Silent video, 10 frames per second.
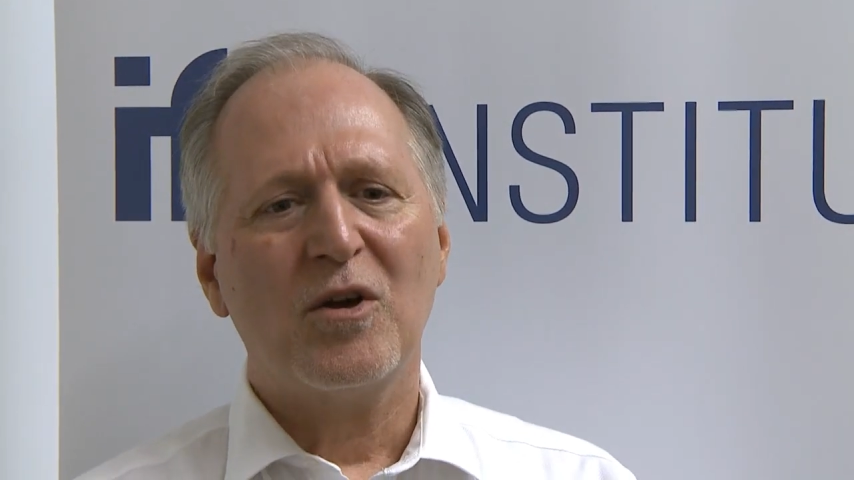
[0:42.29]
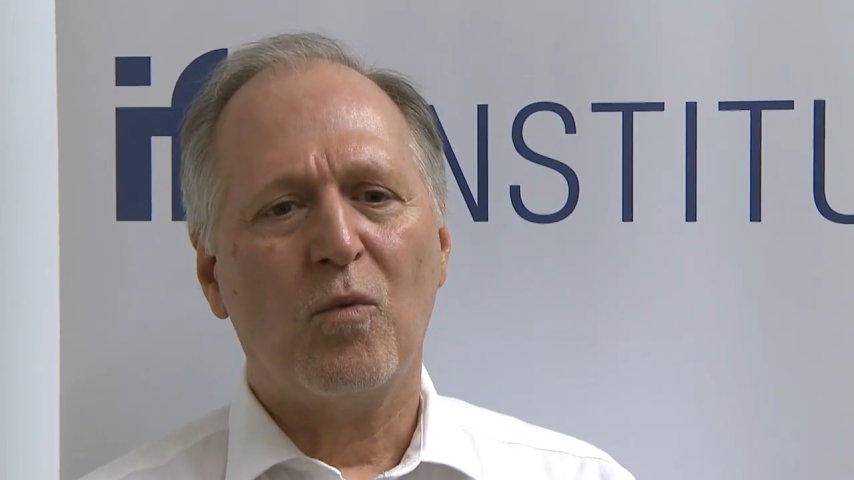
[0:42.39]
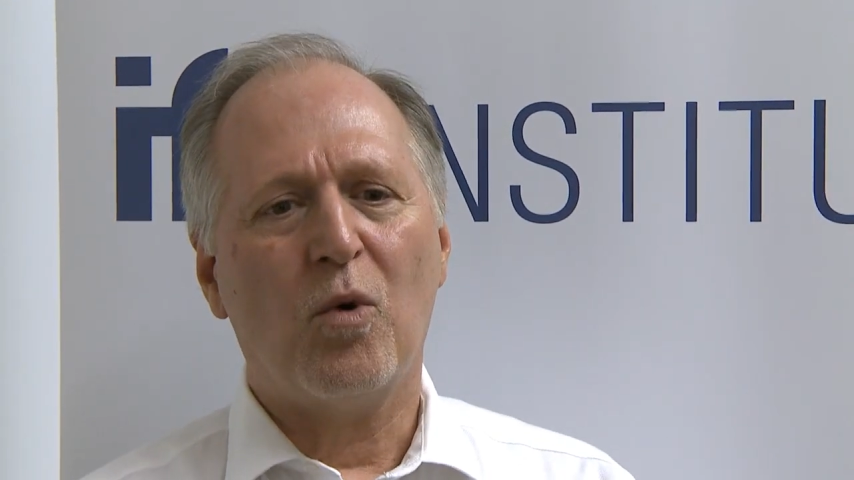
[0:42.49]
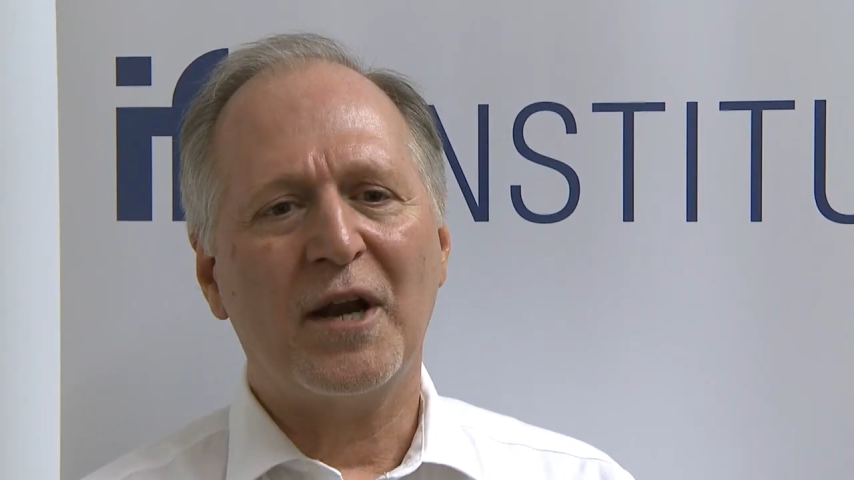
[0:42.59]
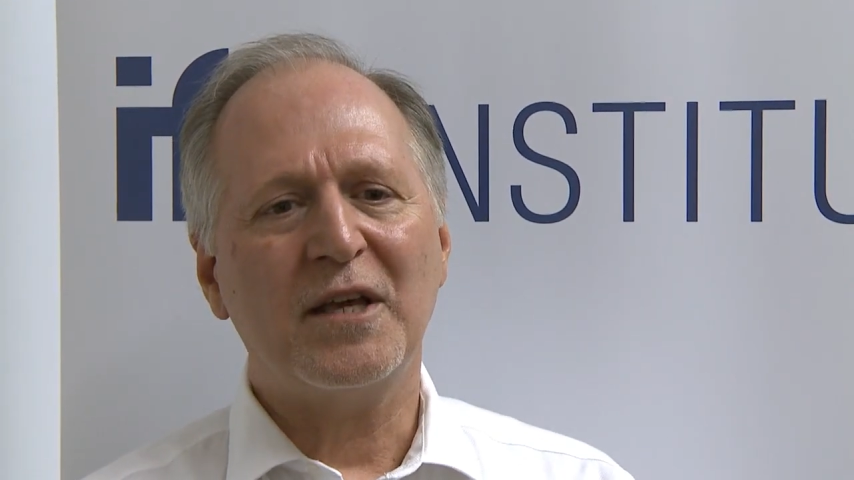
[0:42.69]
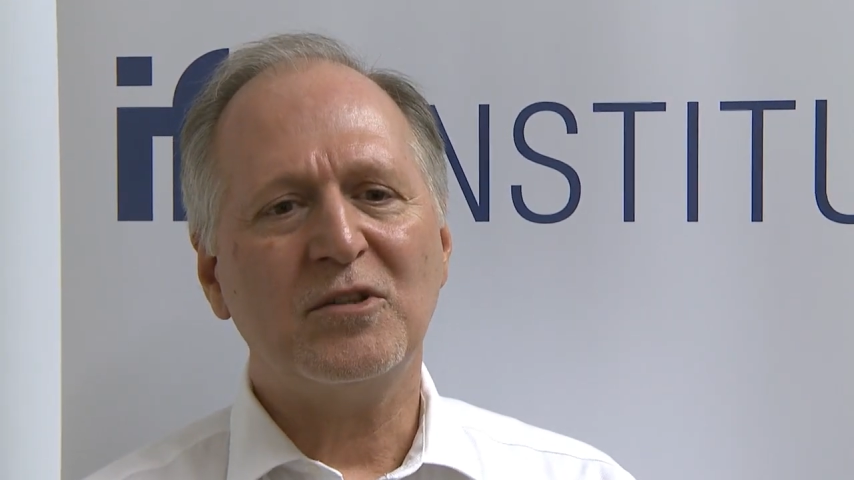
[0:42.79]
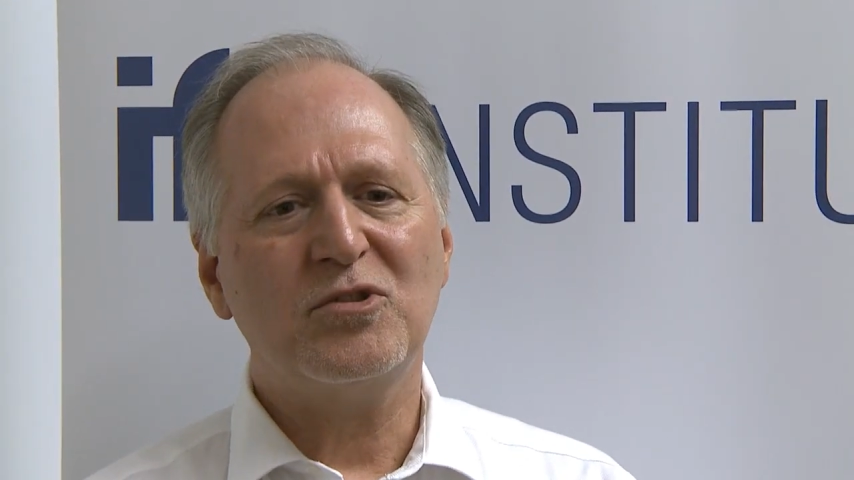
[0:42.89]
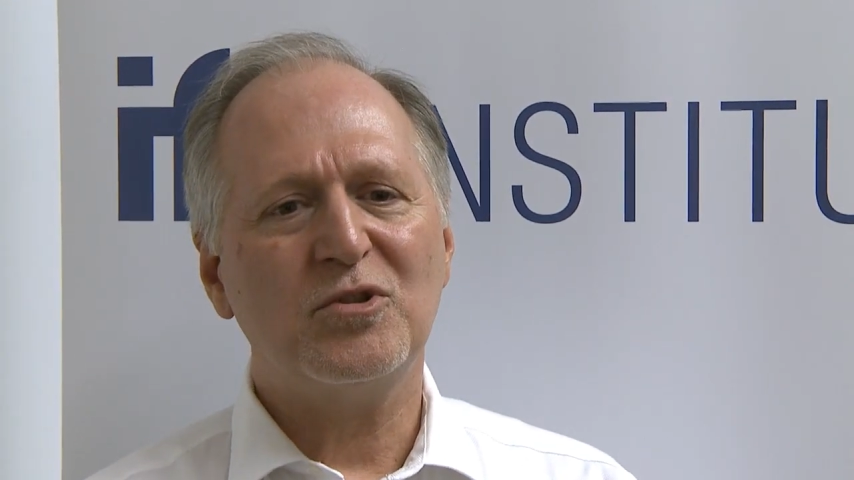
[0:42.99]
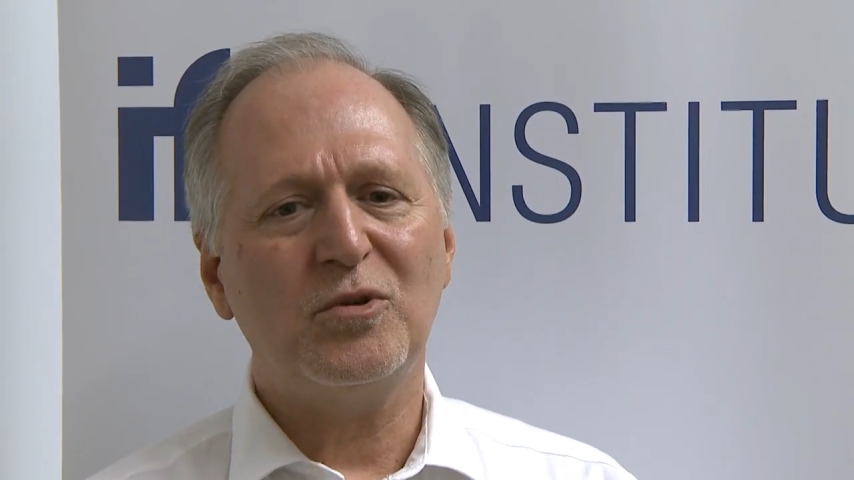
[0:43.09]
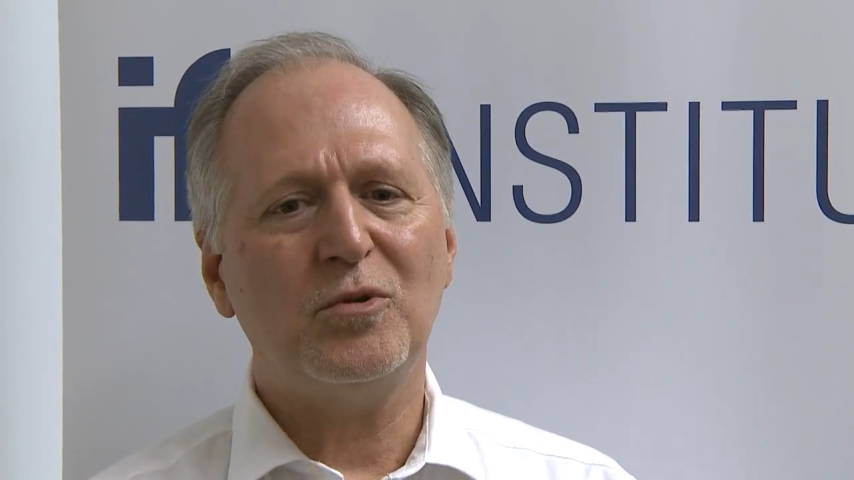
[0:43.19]
wanting
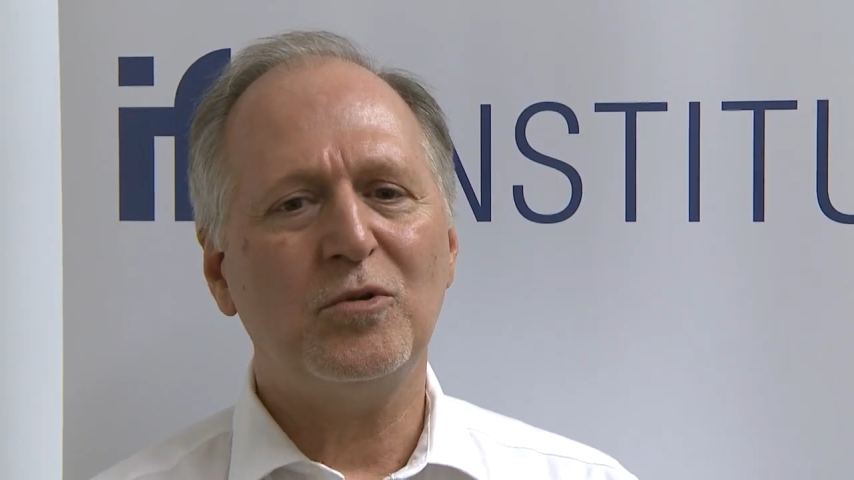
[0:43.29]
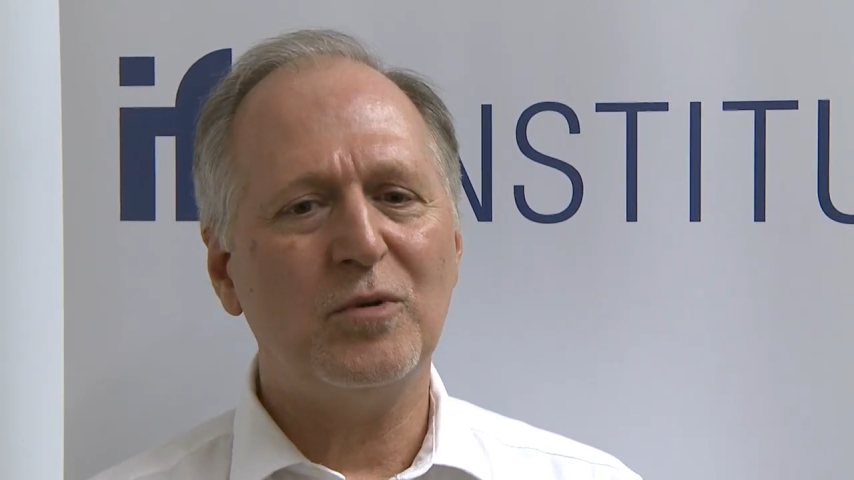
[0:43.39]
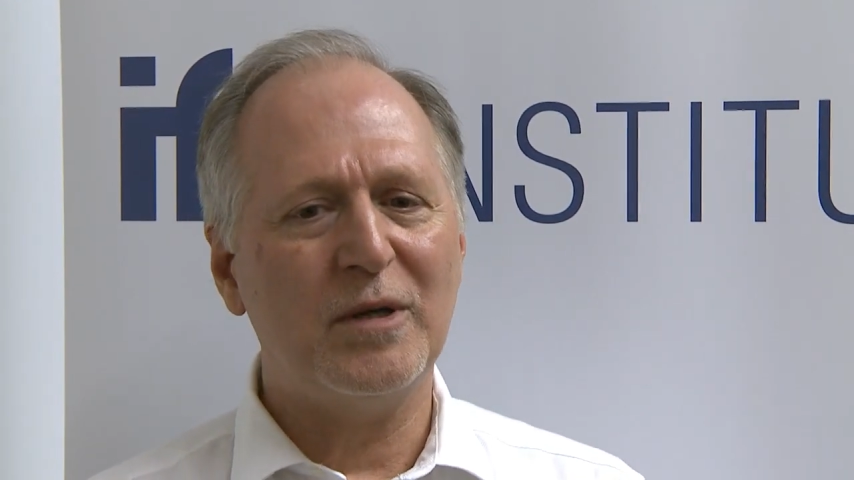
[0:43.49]
to